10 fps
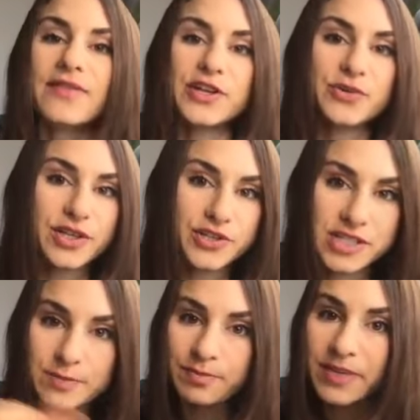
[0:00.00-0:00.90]
Then you can
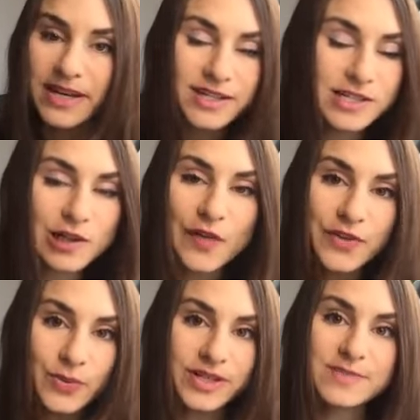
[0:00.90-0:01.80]
just pick a
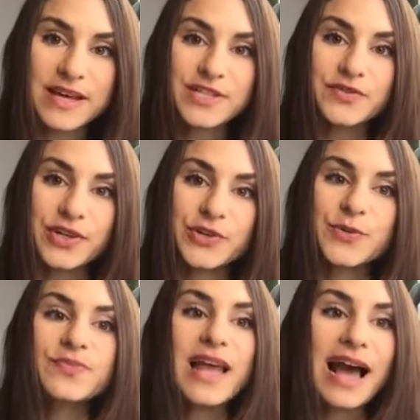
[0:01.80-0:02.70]
slot that works best for
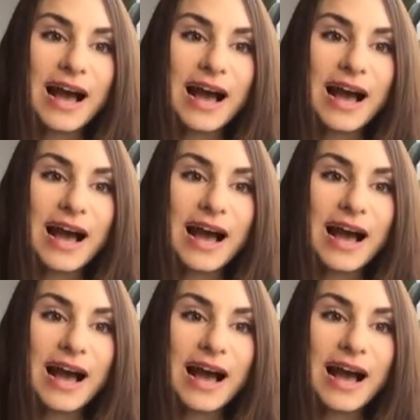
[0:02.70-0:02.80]
you.